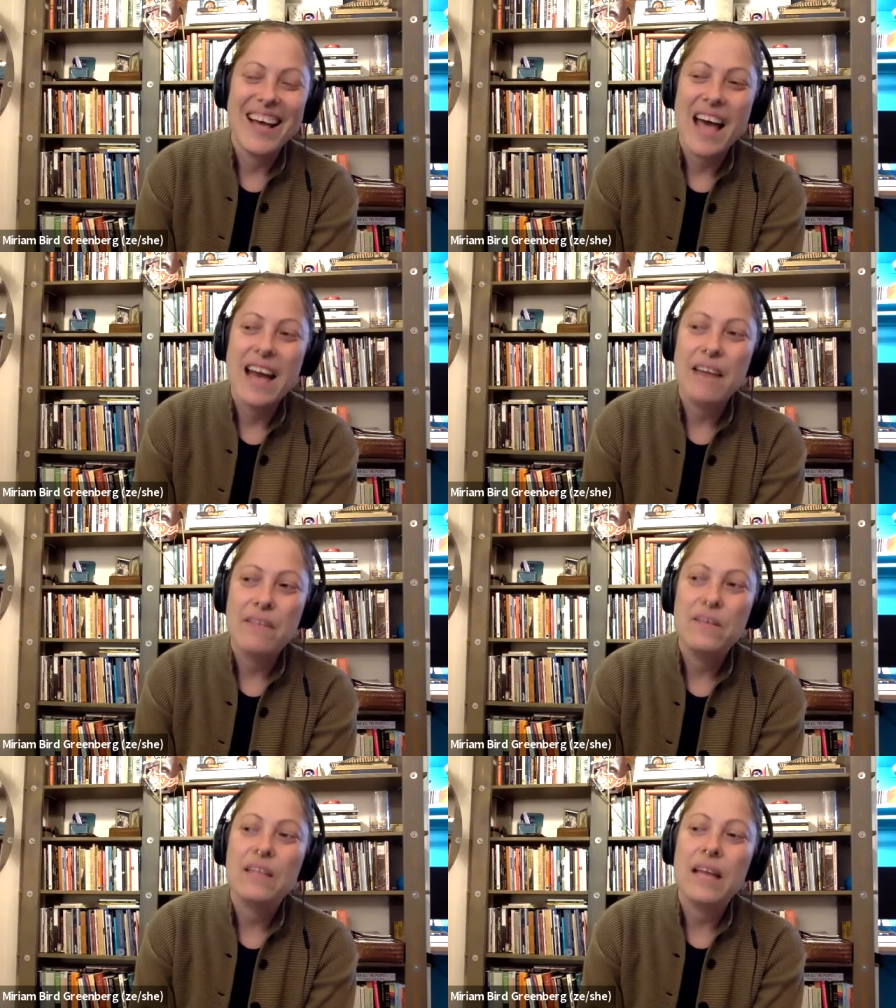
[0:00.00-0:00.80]
and I
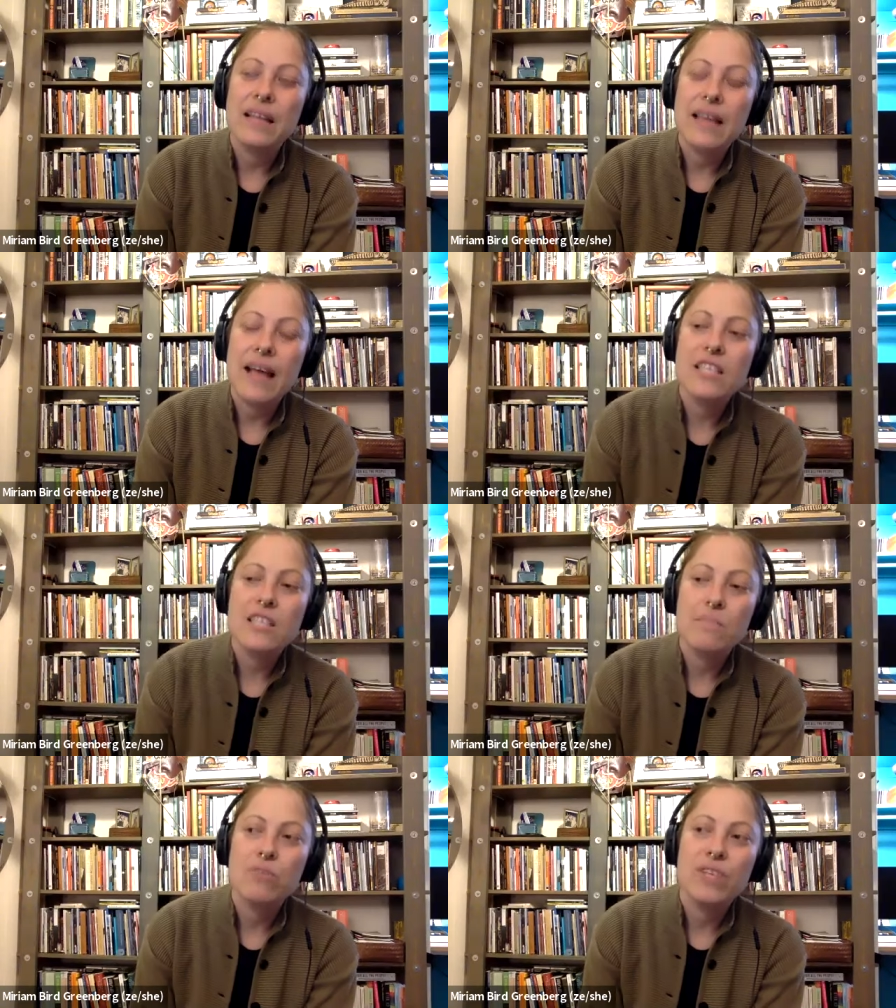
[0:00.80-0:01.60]
feel like that's
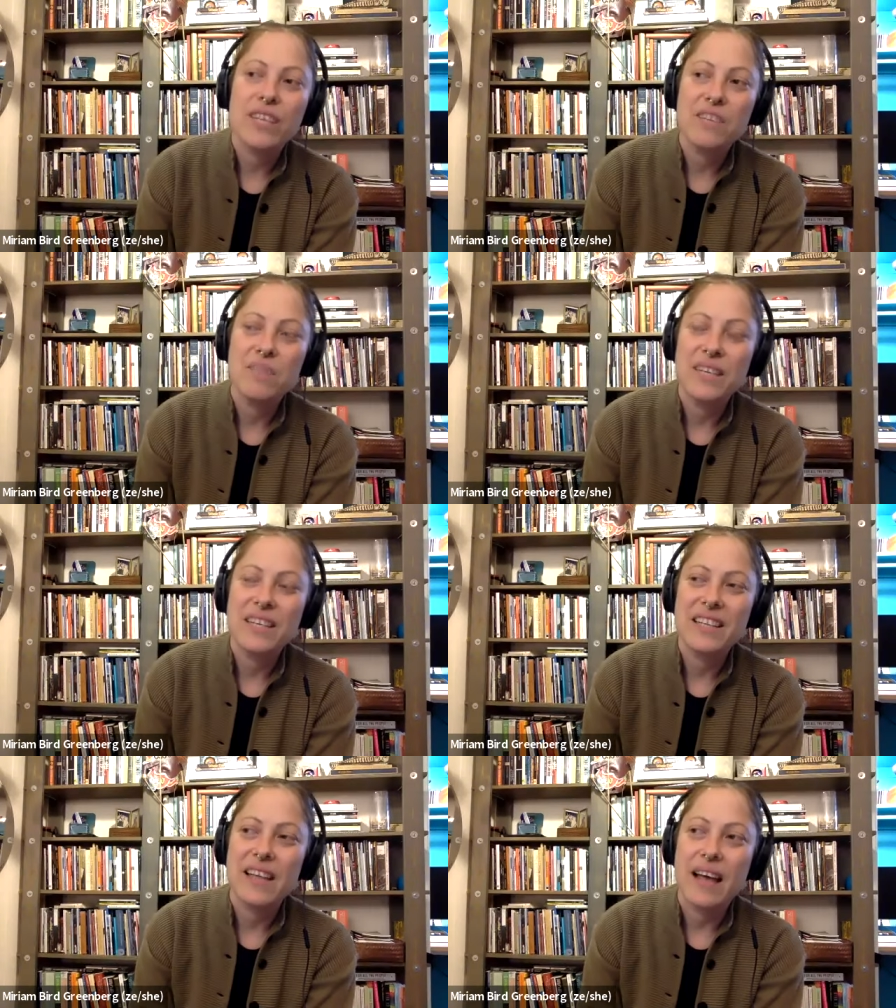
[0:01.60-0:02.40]
the
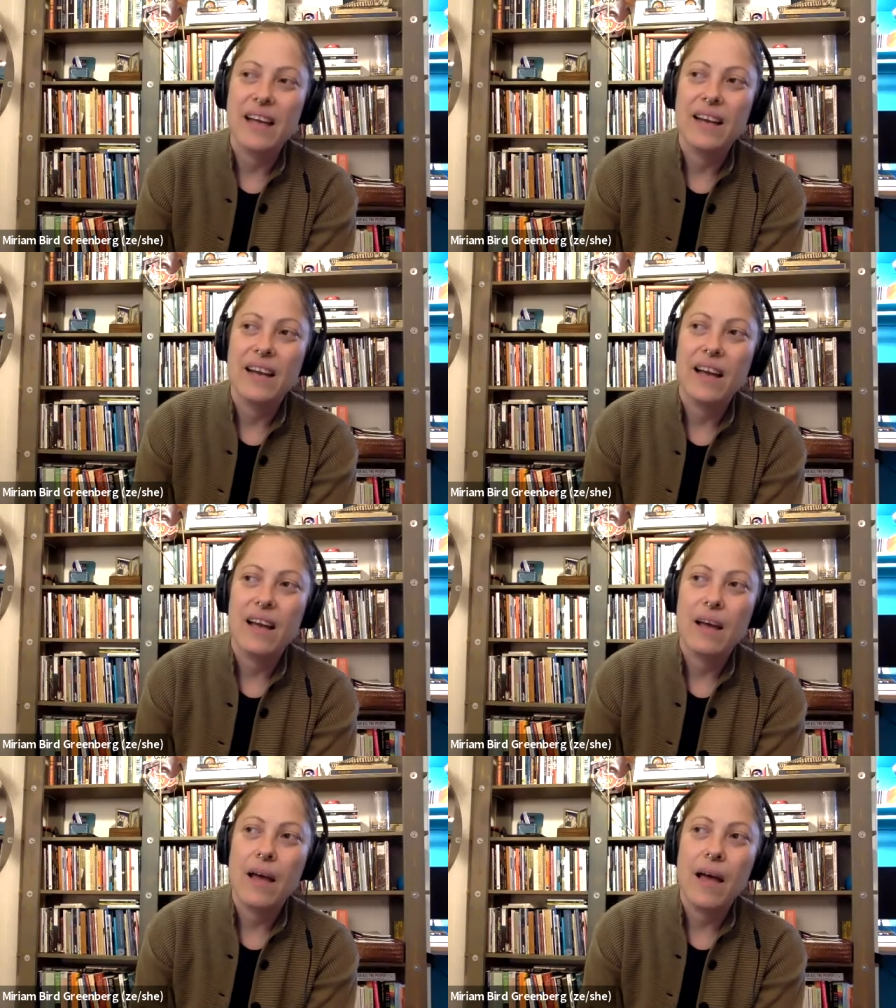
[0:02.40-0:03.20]
predicament that
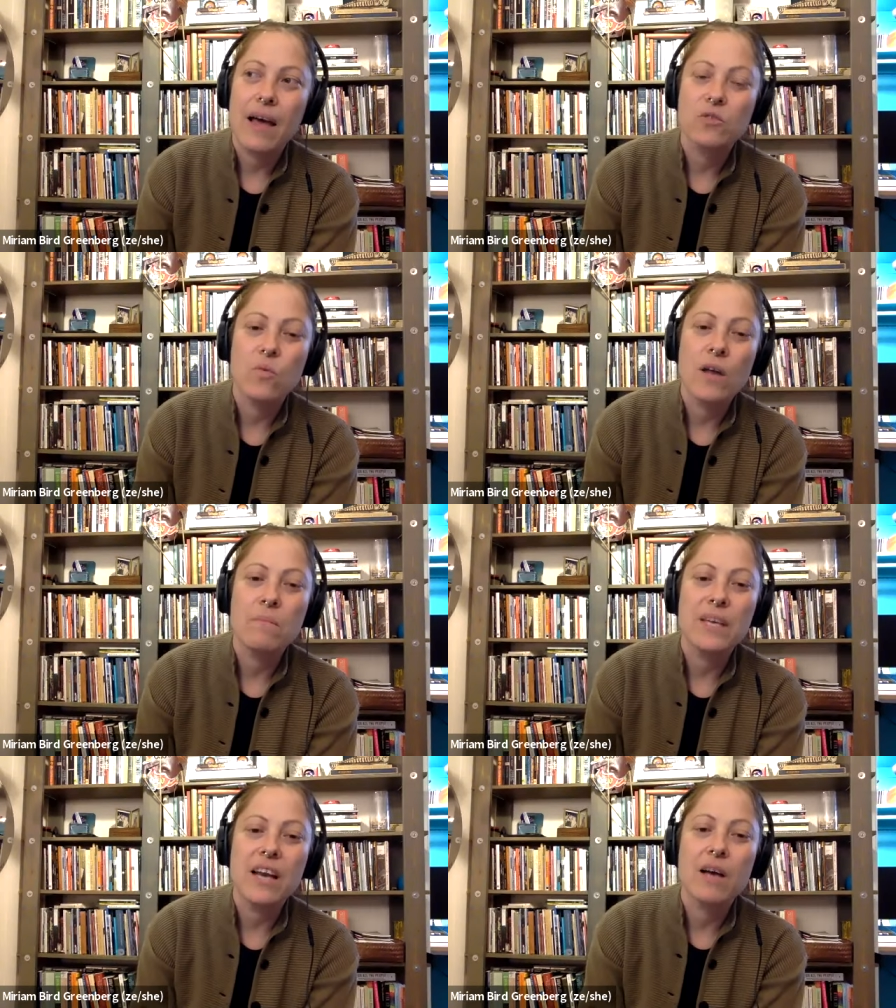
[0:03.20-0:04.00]
as
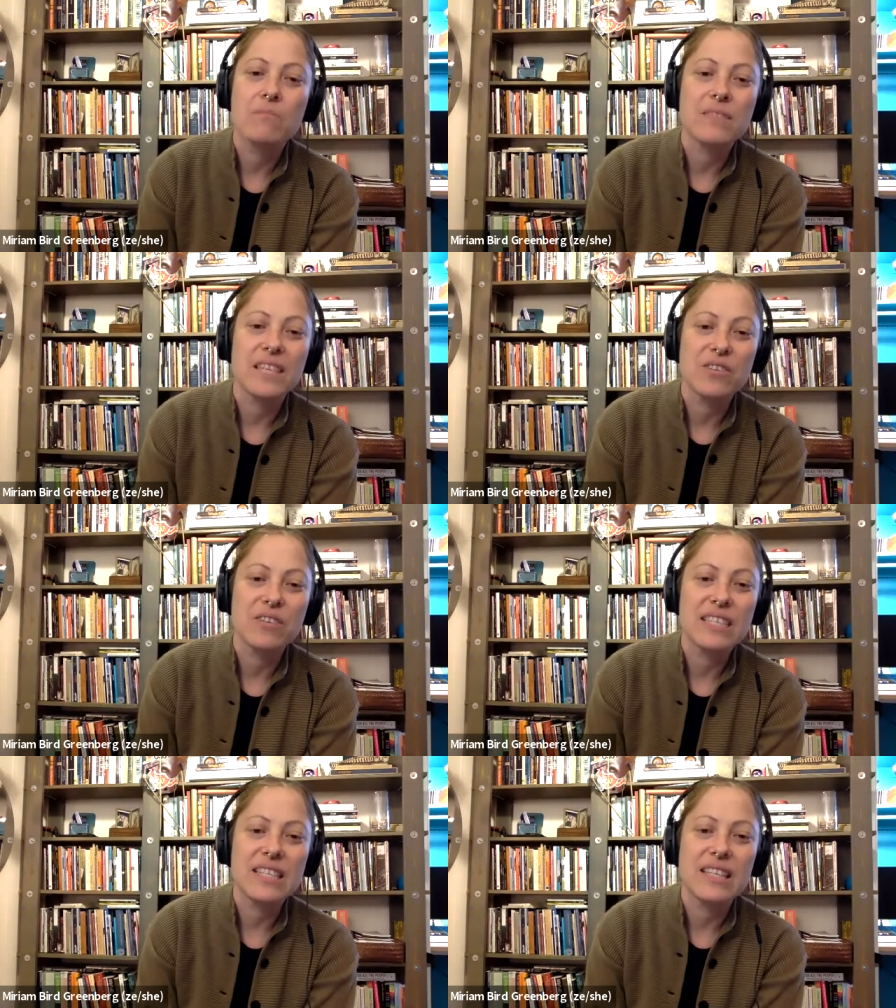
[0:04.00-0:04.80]
one becomes
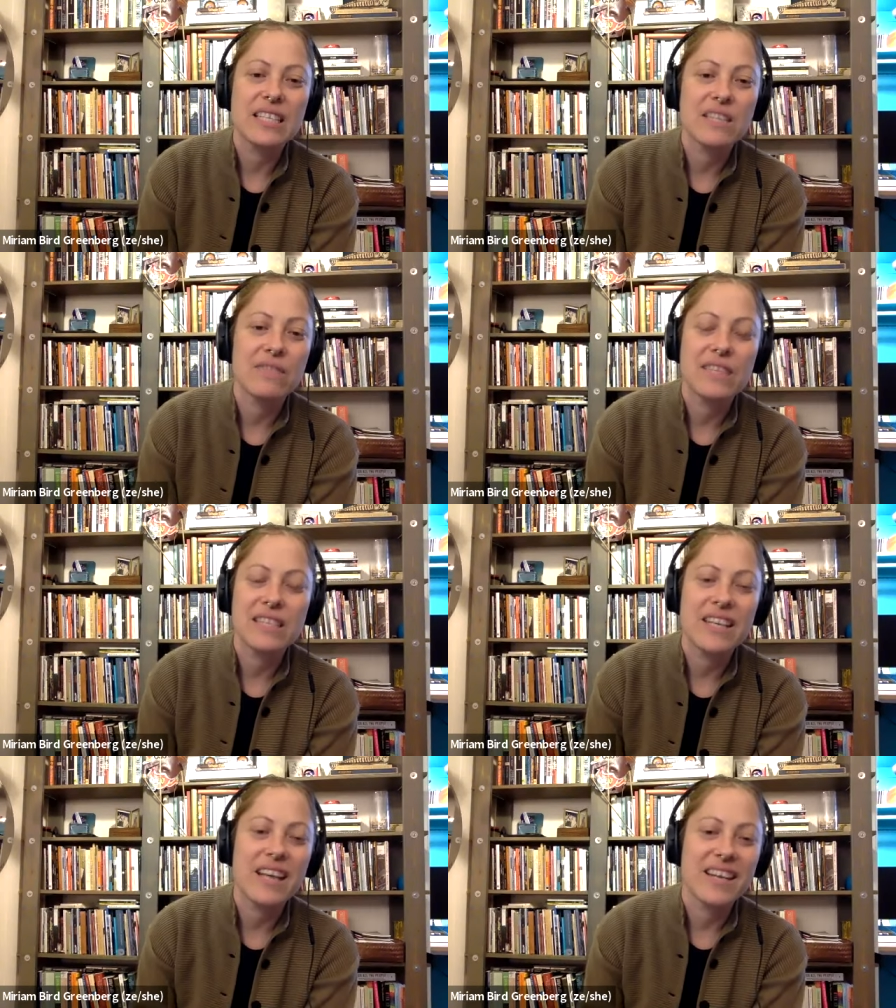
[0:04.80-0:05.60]
increasingly
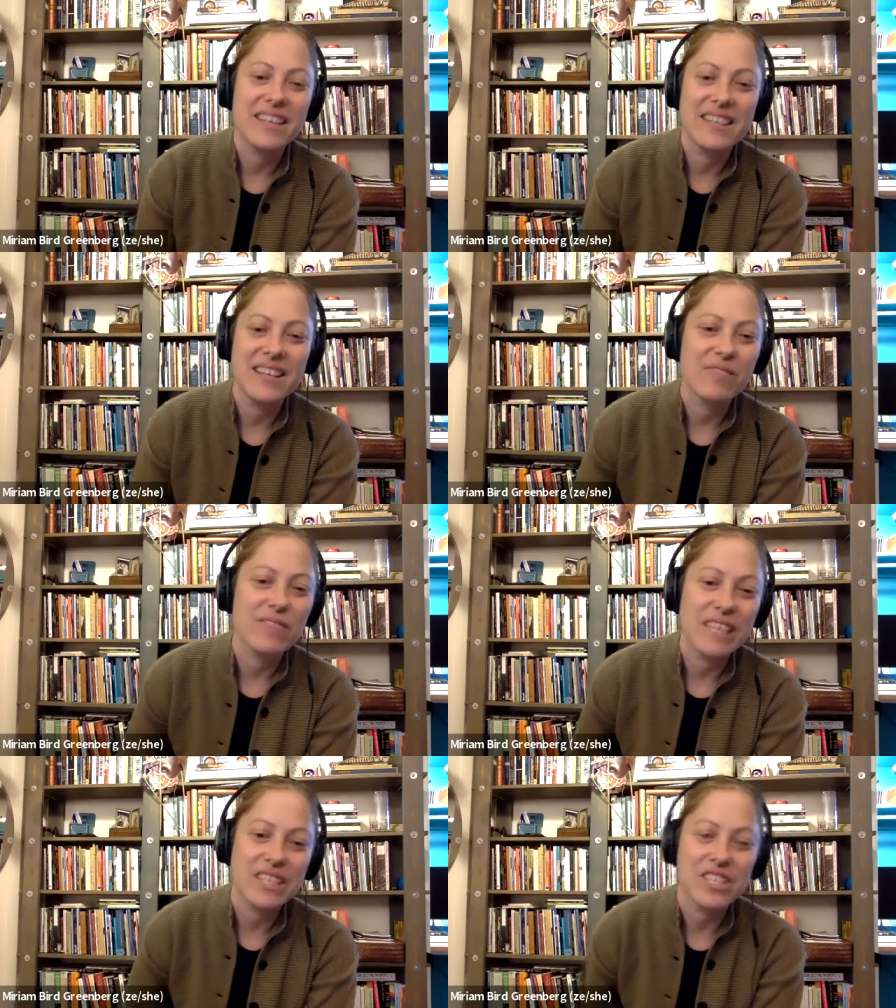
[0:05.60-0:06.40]
sophisticated in their
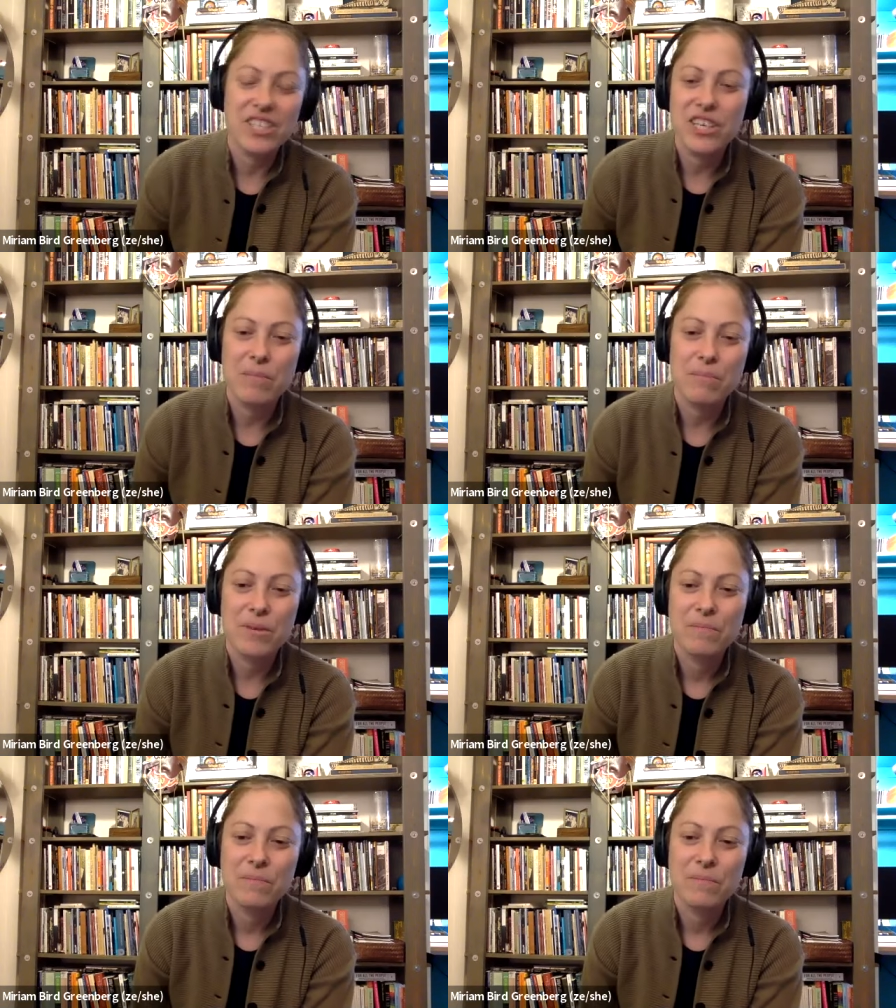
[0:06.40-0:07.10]
relationship,